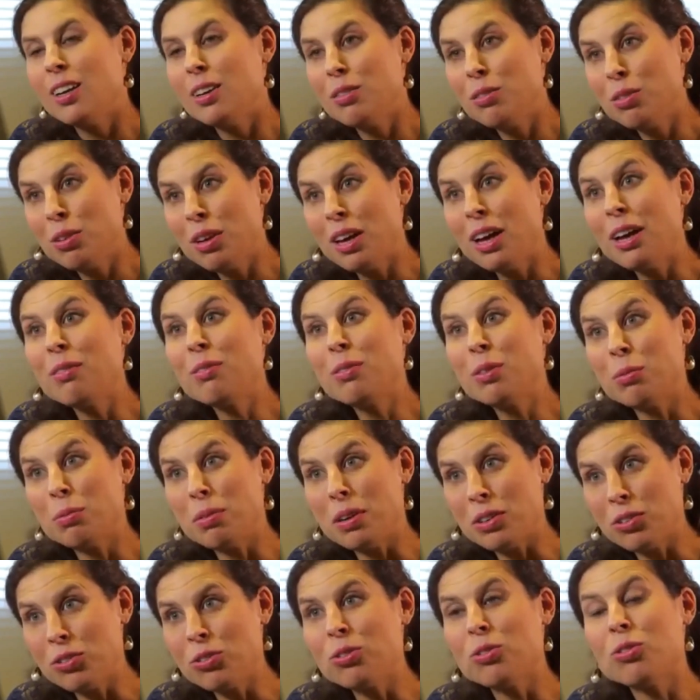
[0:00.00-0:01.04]
to have the
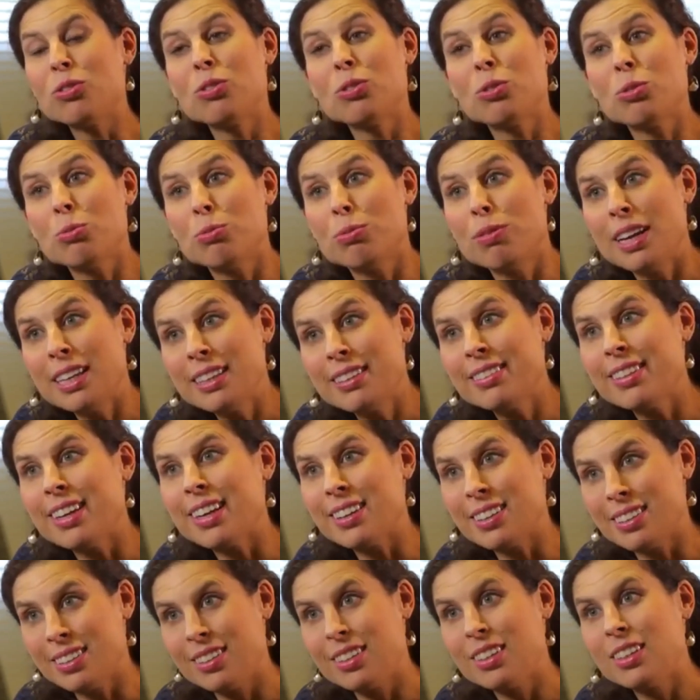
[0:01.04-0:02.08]
Russians
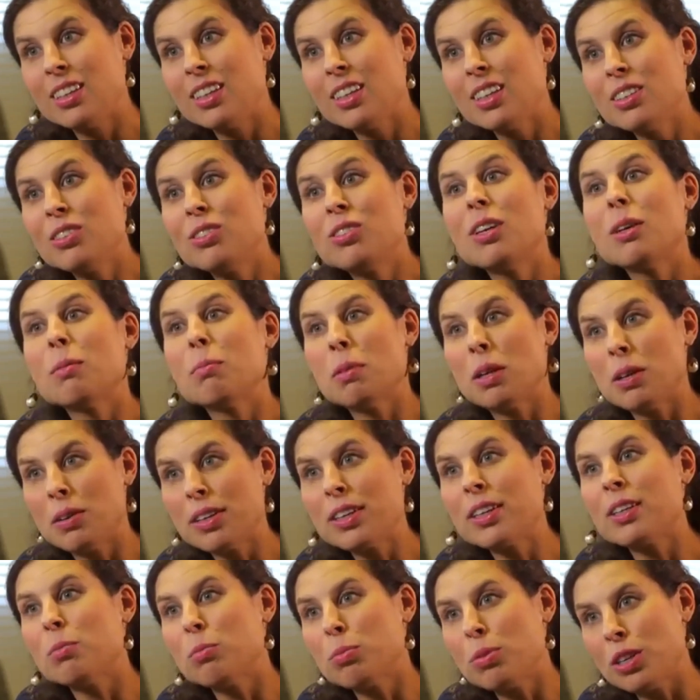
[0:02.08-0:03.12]
surrender to
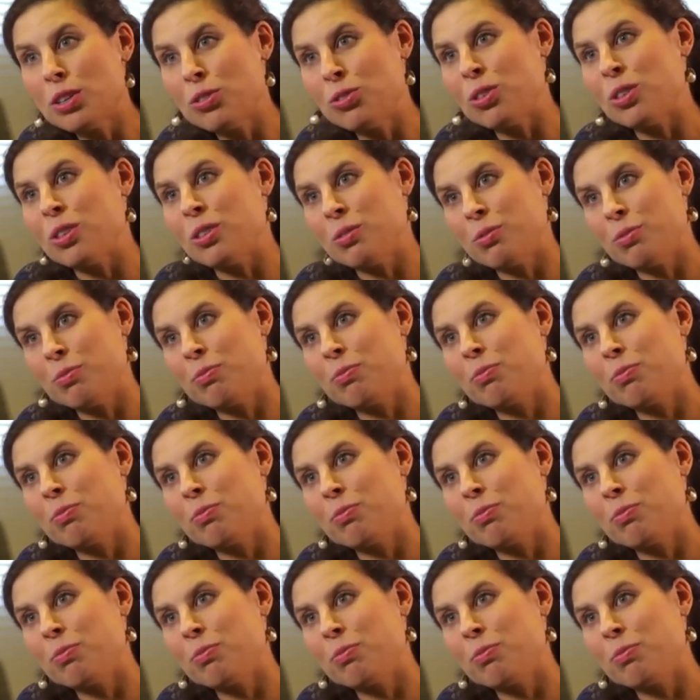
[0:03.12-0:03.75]
American pressure.